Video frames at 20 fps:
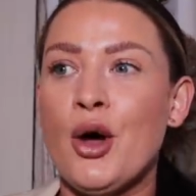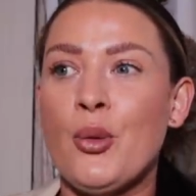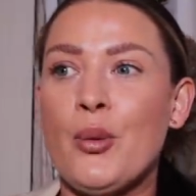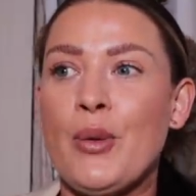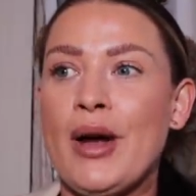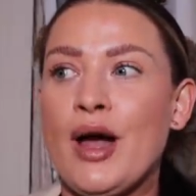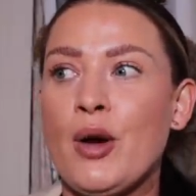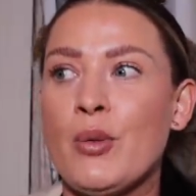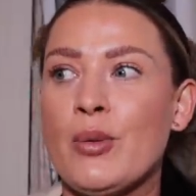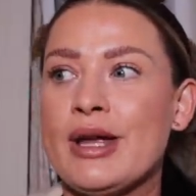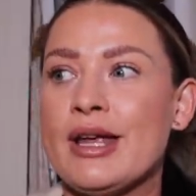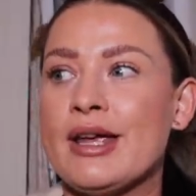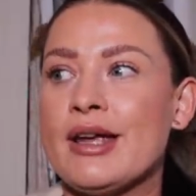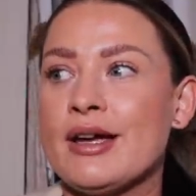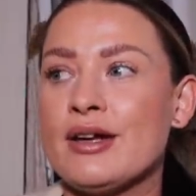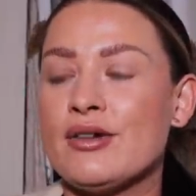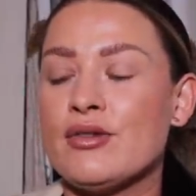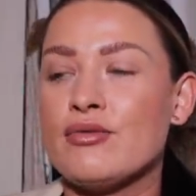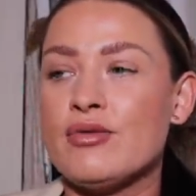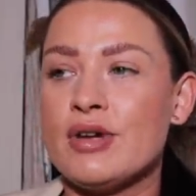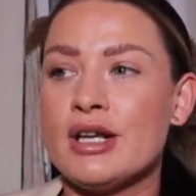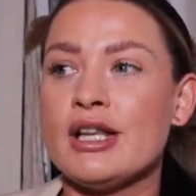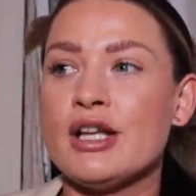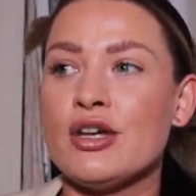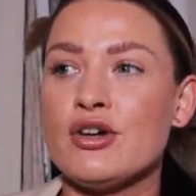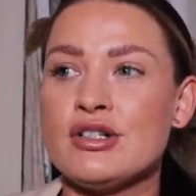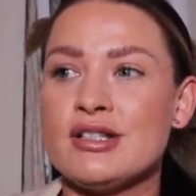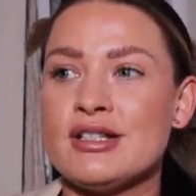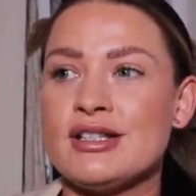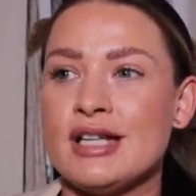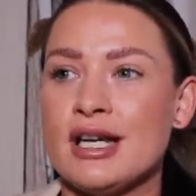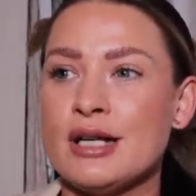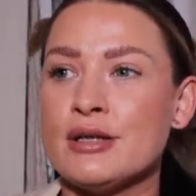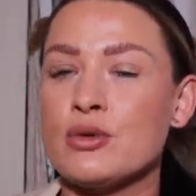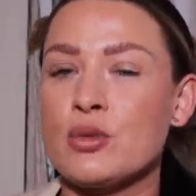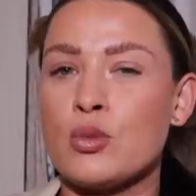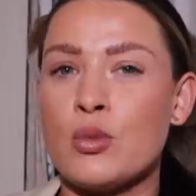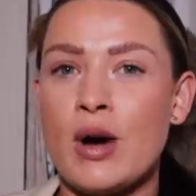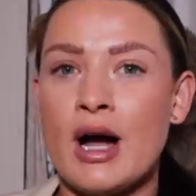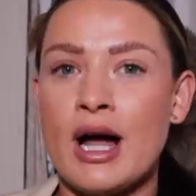where we can really understand
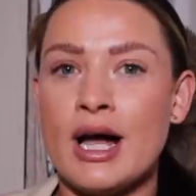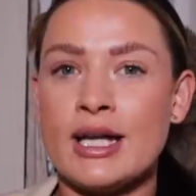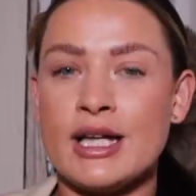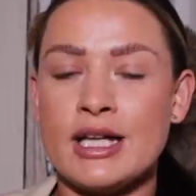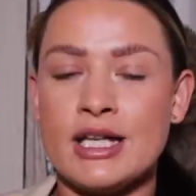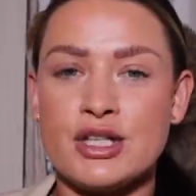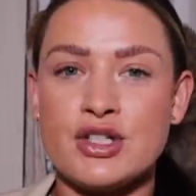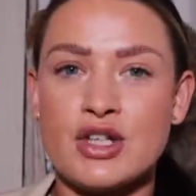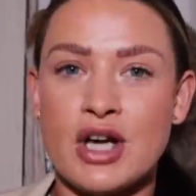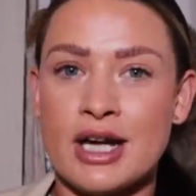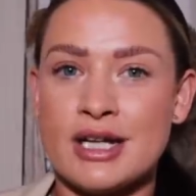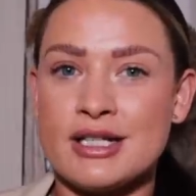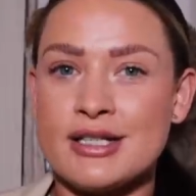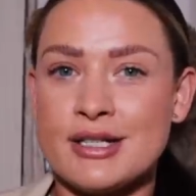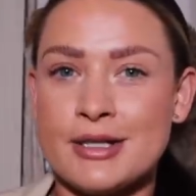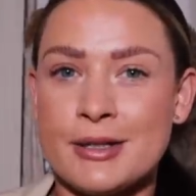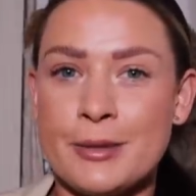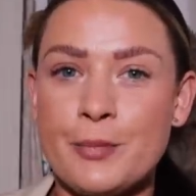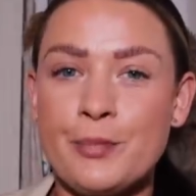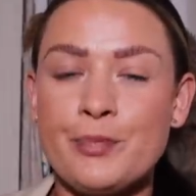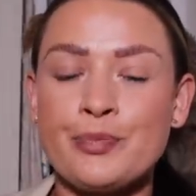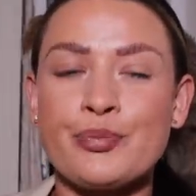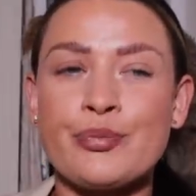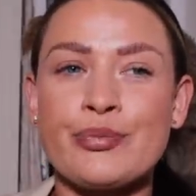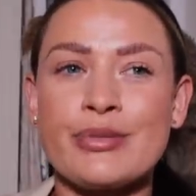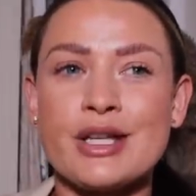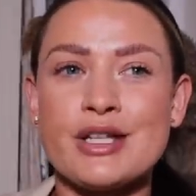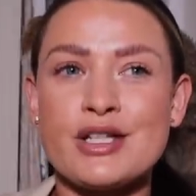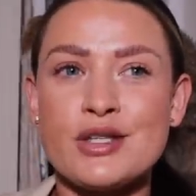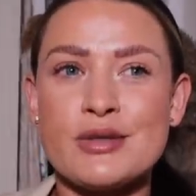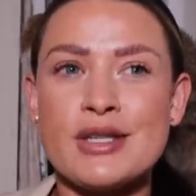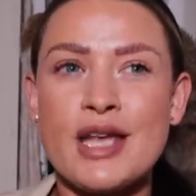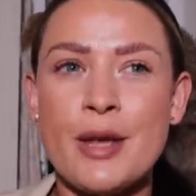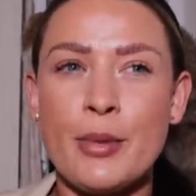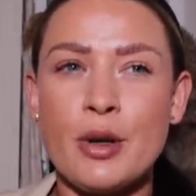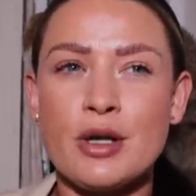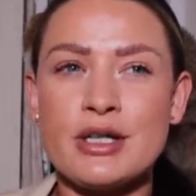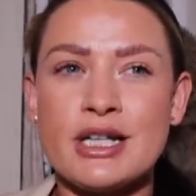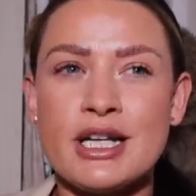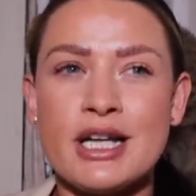why each item suits our
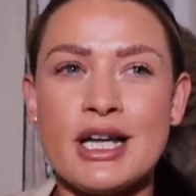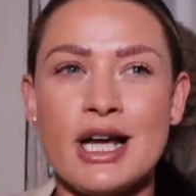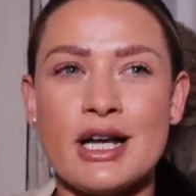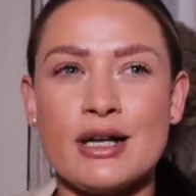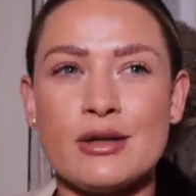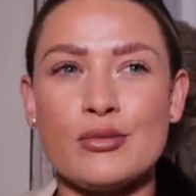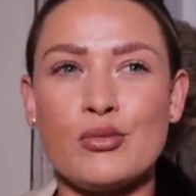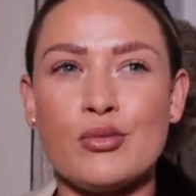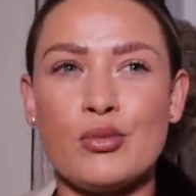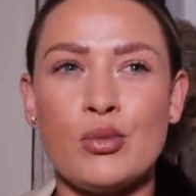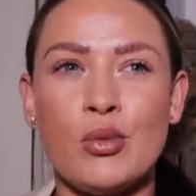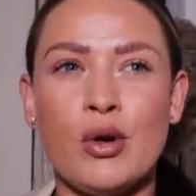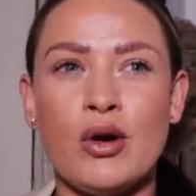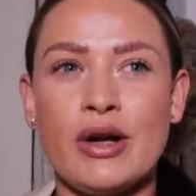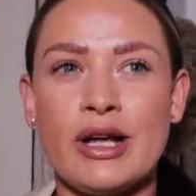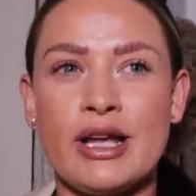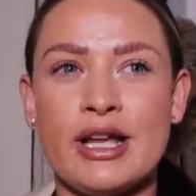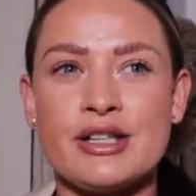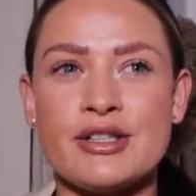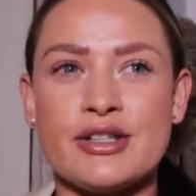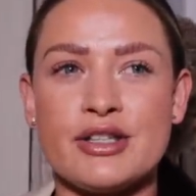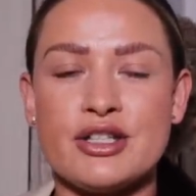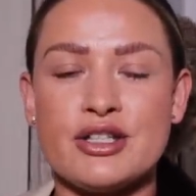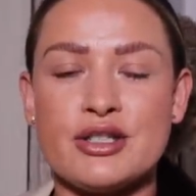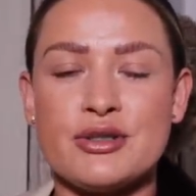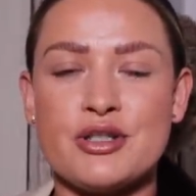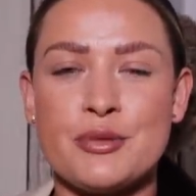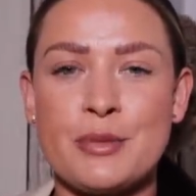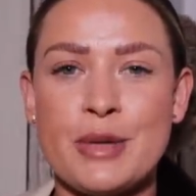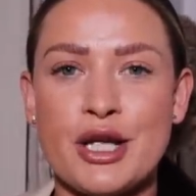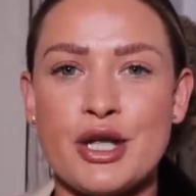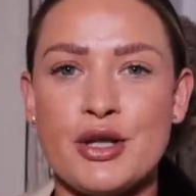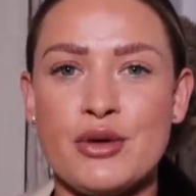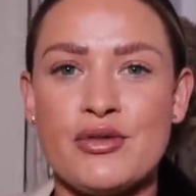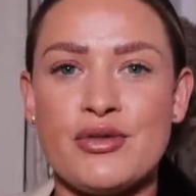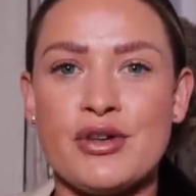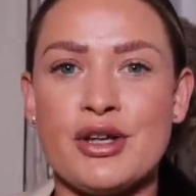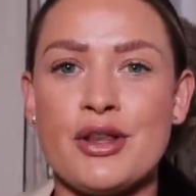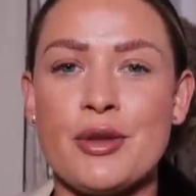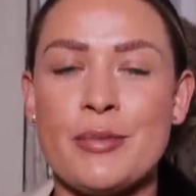body and what it is going to do to make you
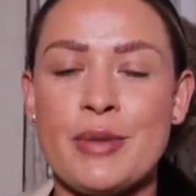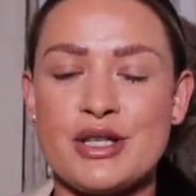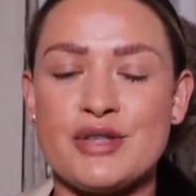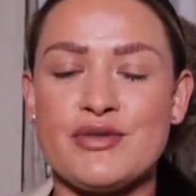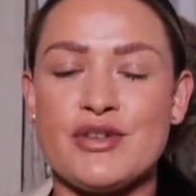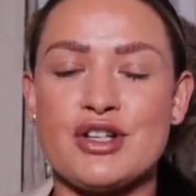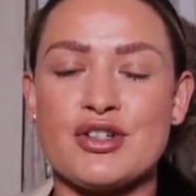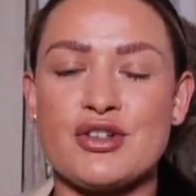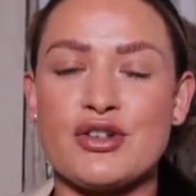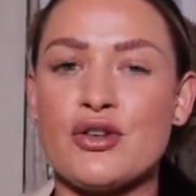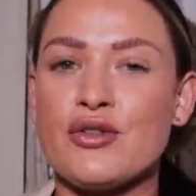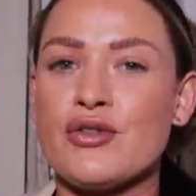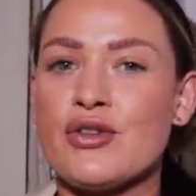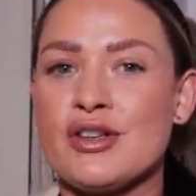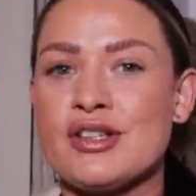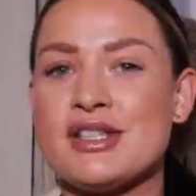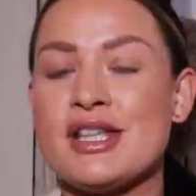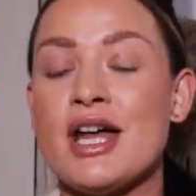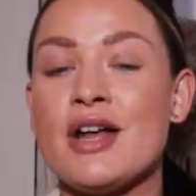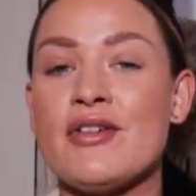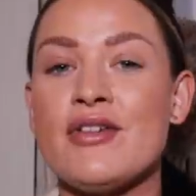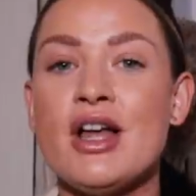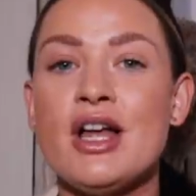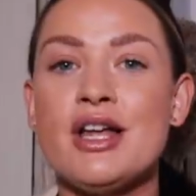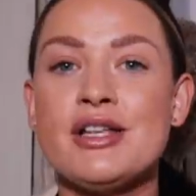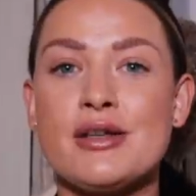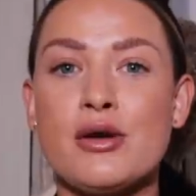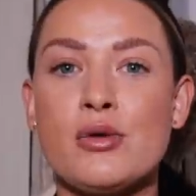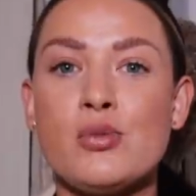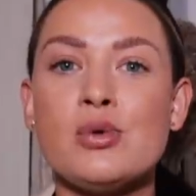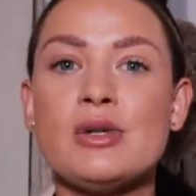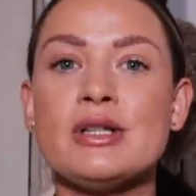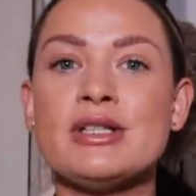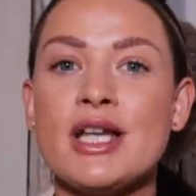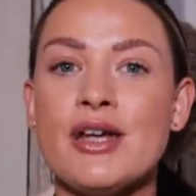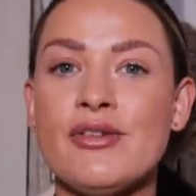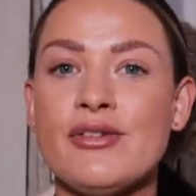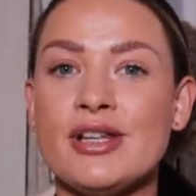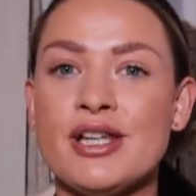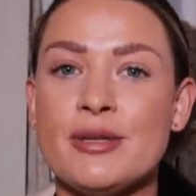feel the best version of yourself. So we'll
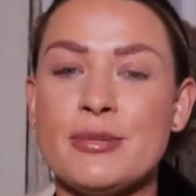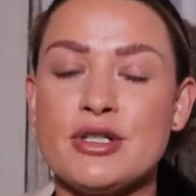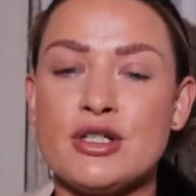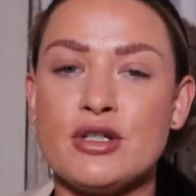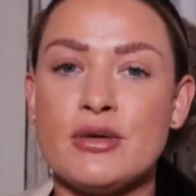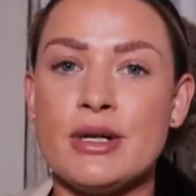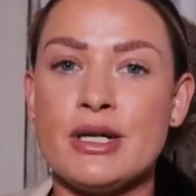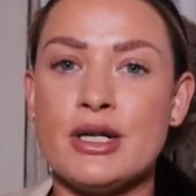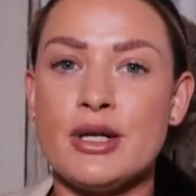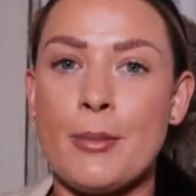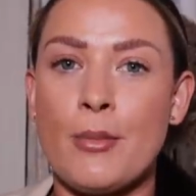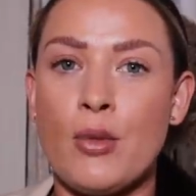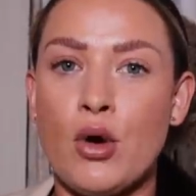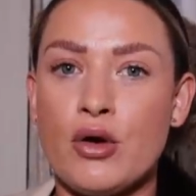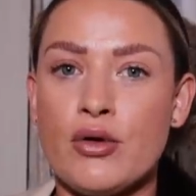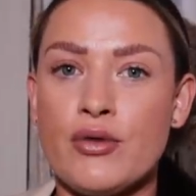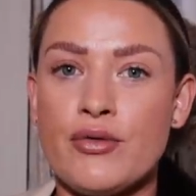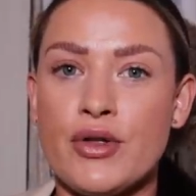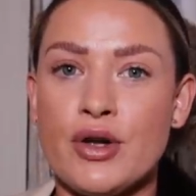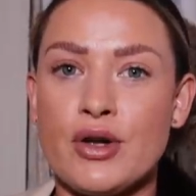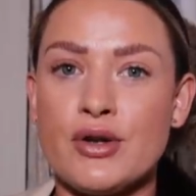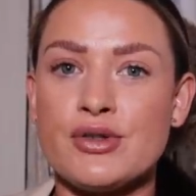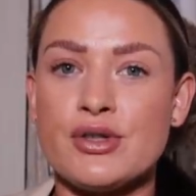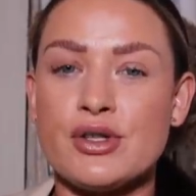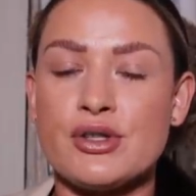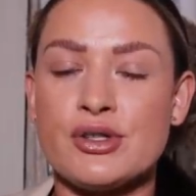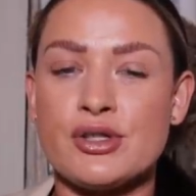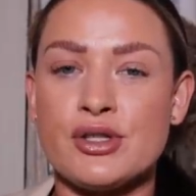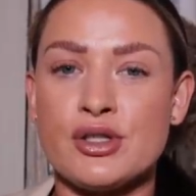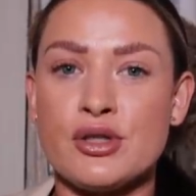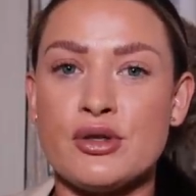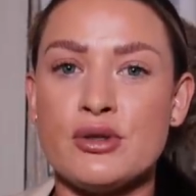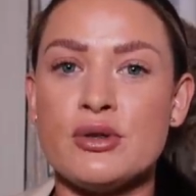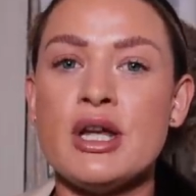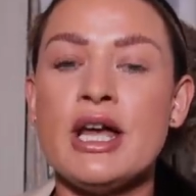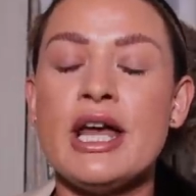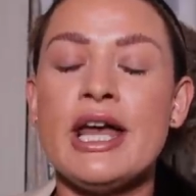definitely be doing more of those soon.